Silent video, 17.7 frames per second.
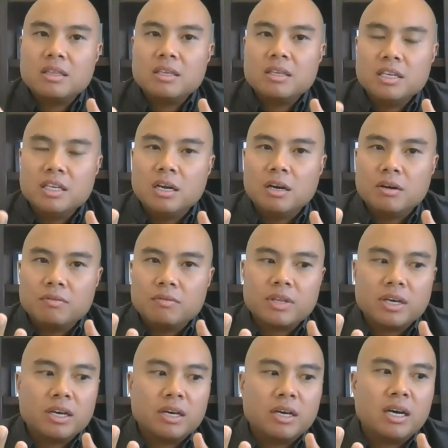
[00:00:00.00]

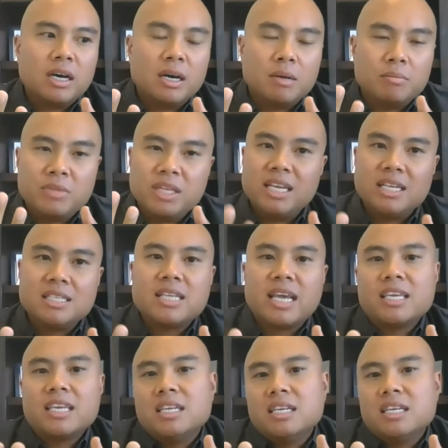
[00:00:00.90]
the
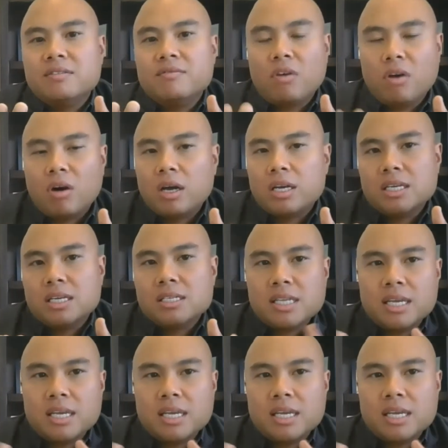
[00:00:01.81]
executive audience.